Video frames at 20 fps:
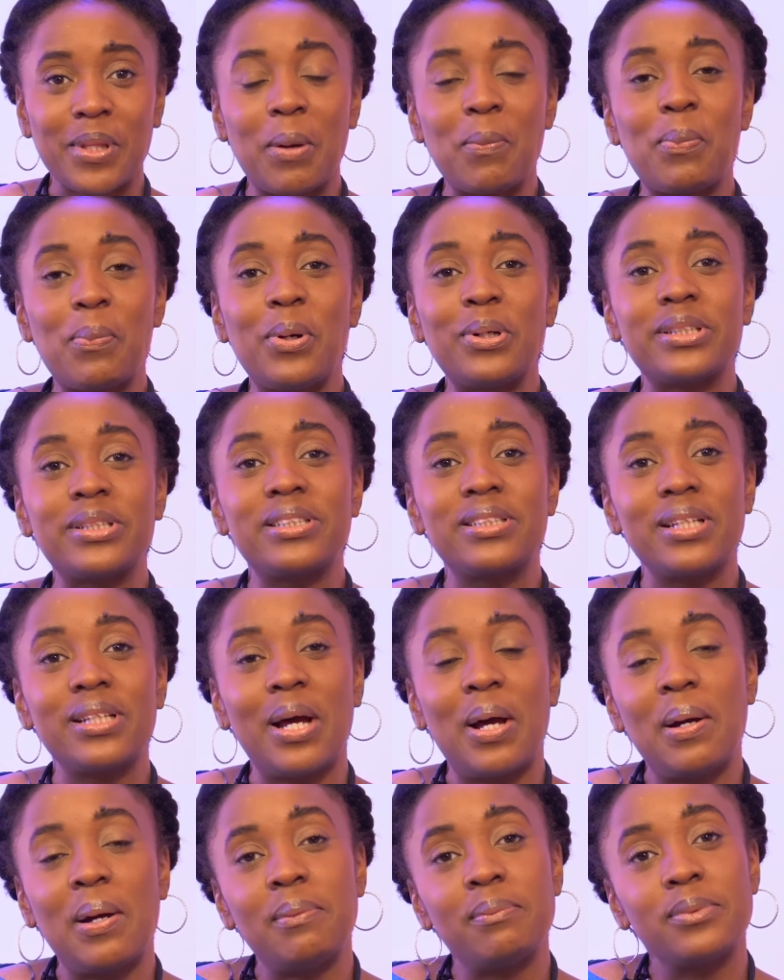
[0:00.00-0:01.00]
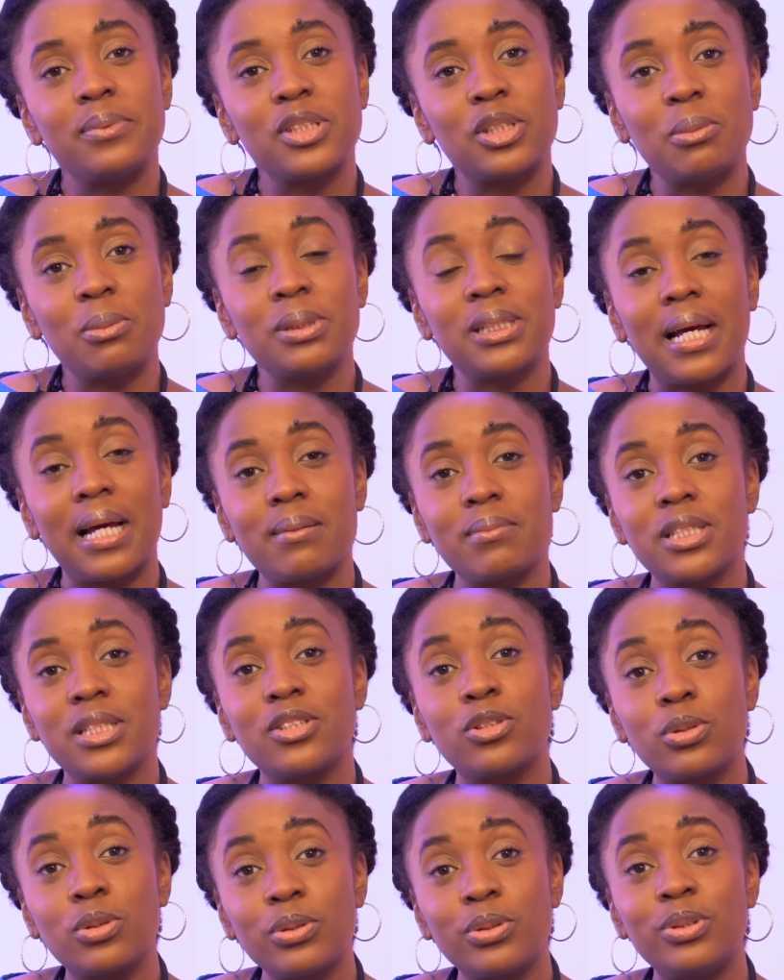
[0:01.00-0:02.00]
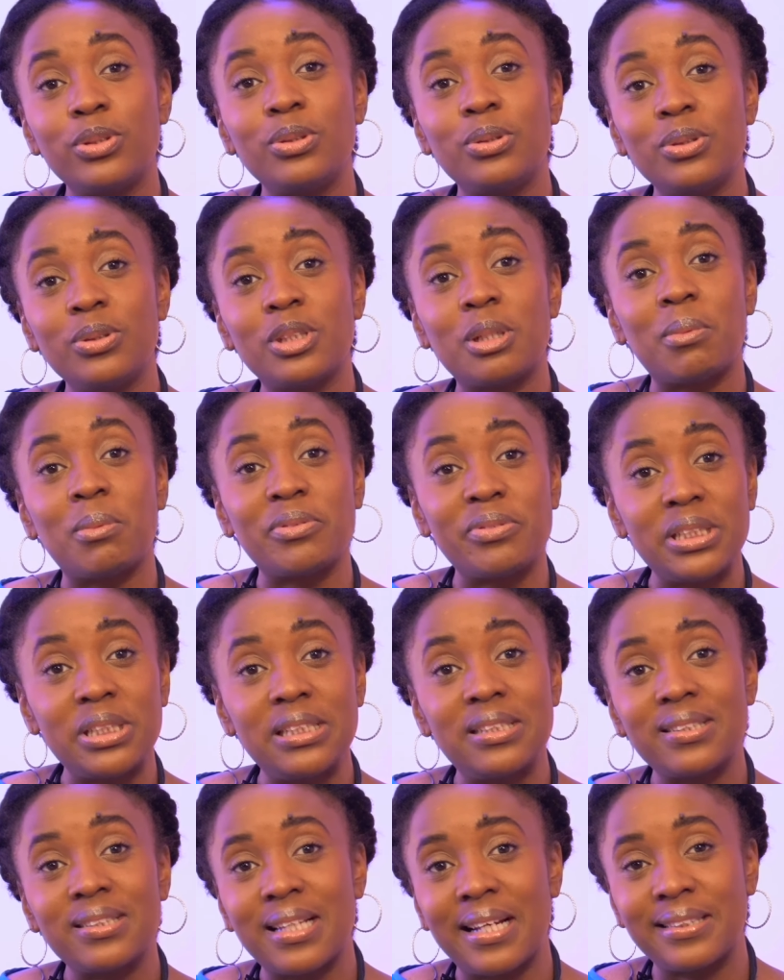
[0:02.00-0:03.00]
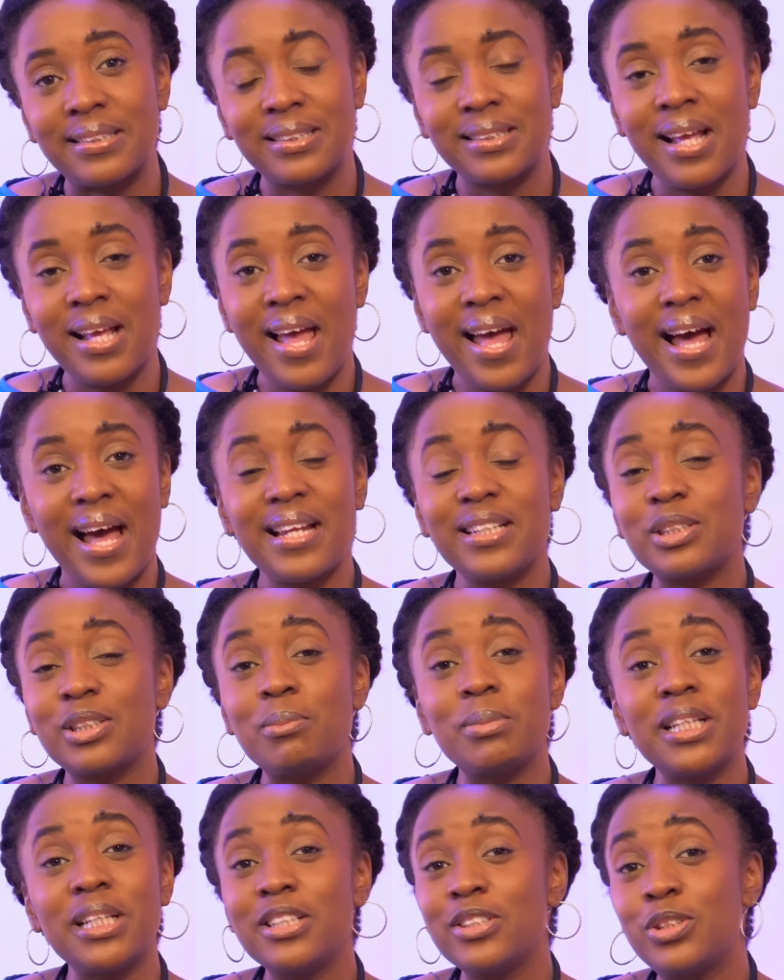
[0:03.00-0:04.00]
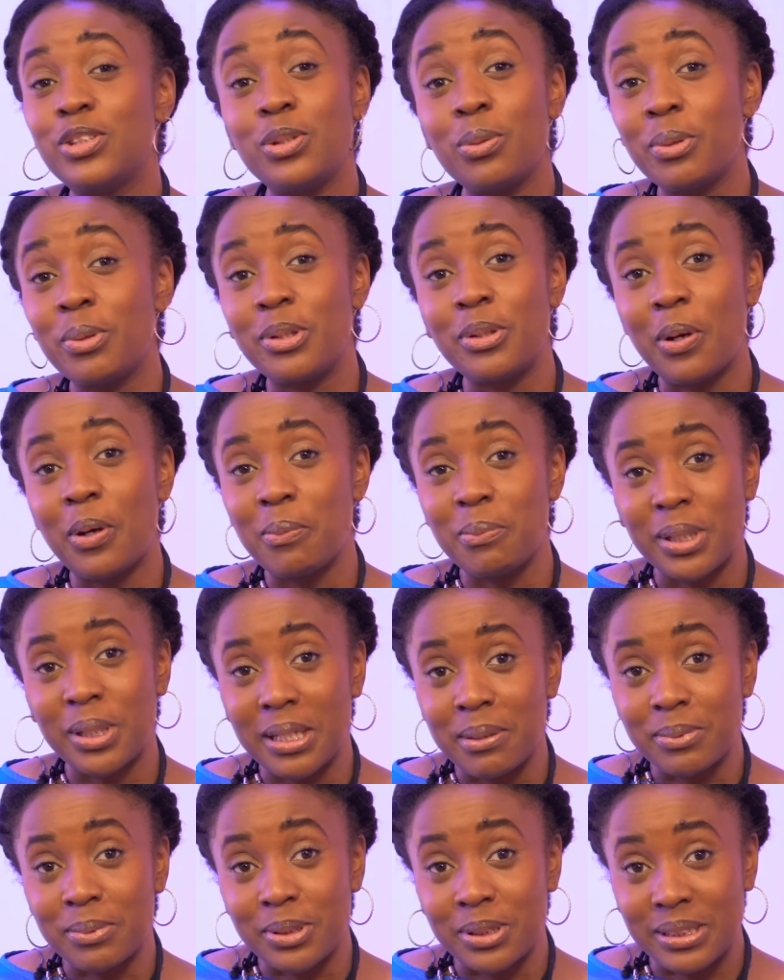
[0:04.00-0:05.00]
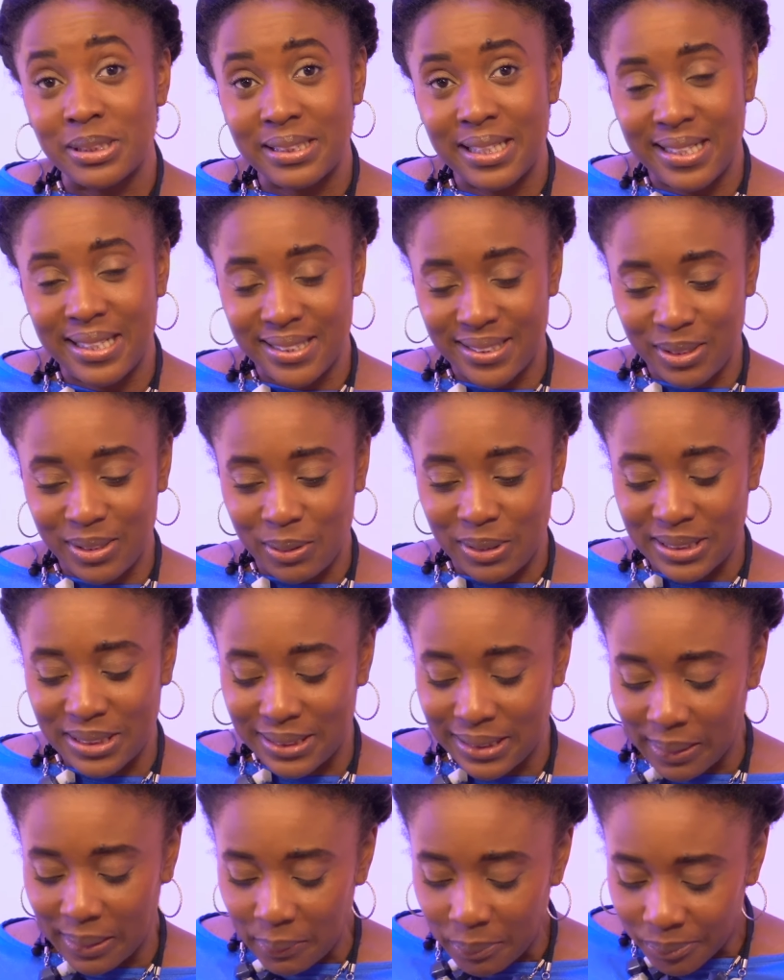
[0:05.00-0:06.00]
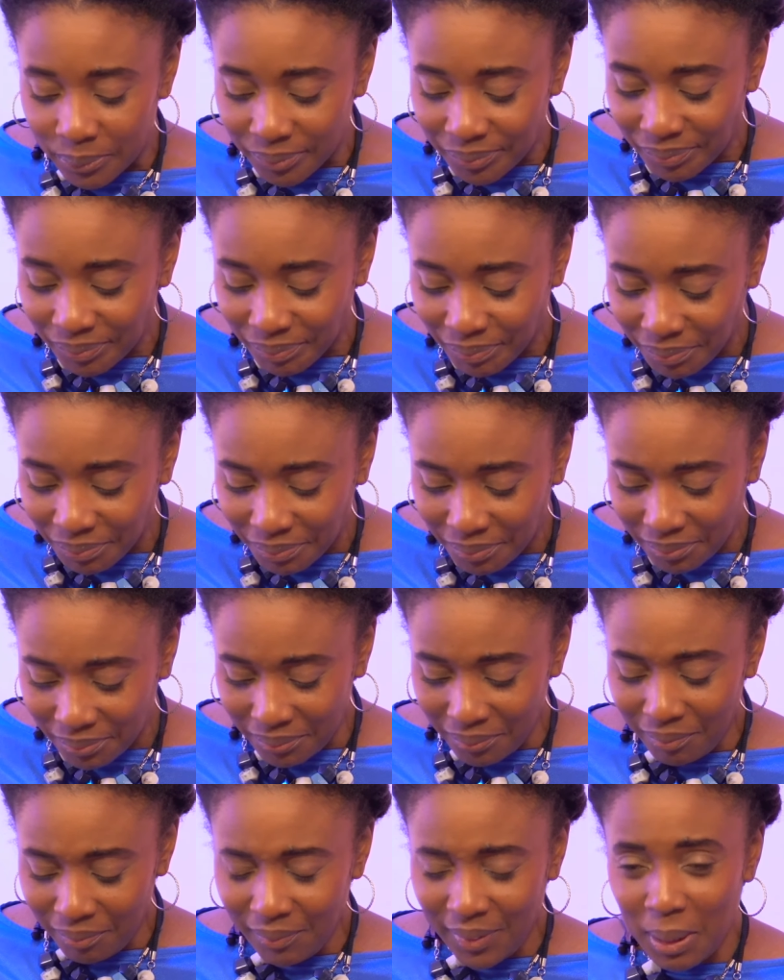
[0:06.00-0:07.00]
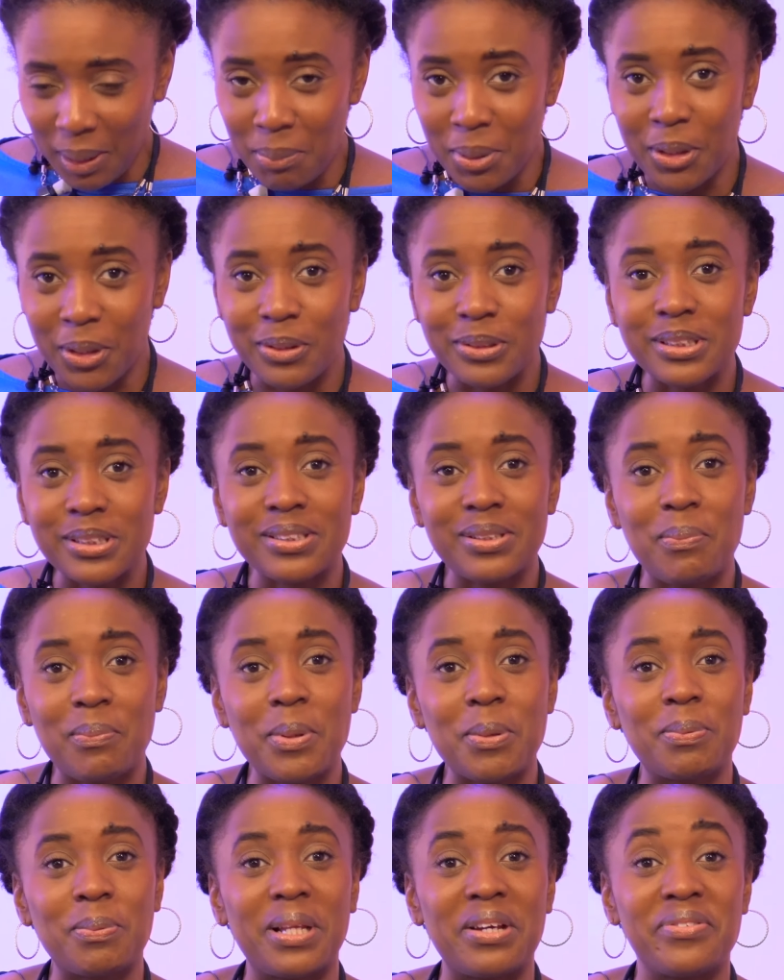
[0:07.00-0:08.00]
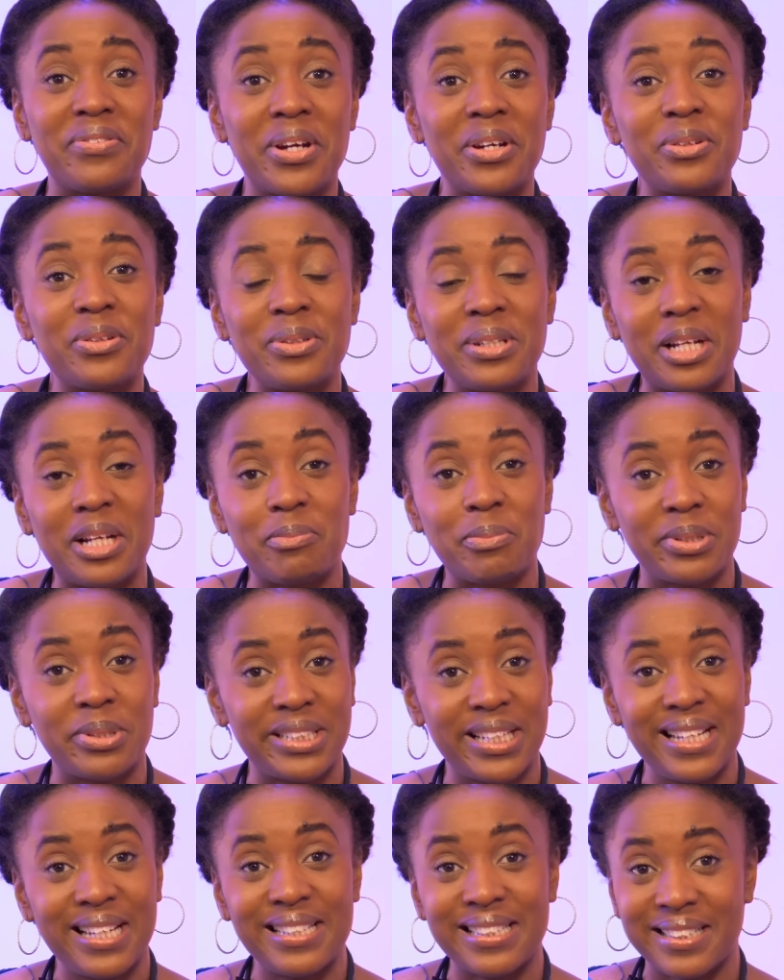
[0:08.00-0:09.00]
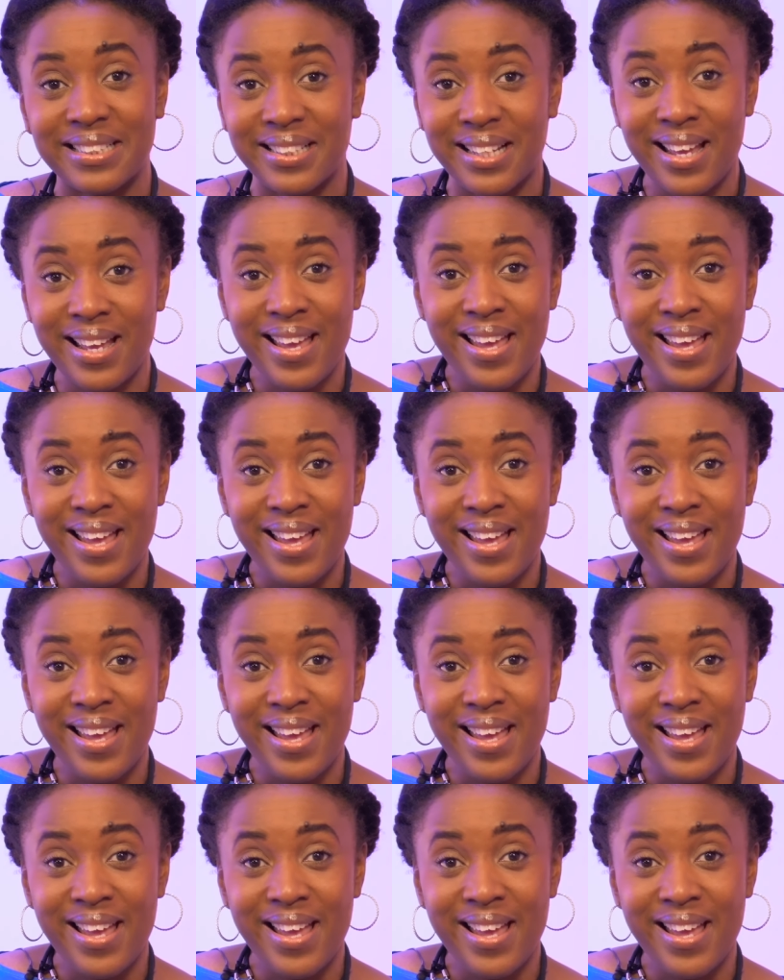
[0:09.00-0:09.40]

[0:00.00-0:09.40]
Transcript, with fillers: but um, sometimes it's good to do some of these tests and there's some things you would not be able to test, honestly, because some people are very good at pretending.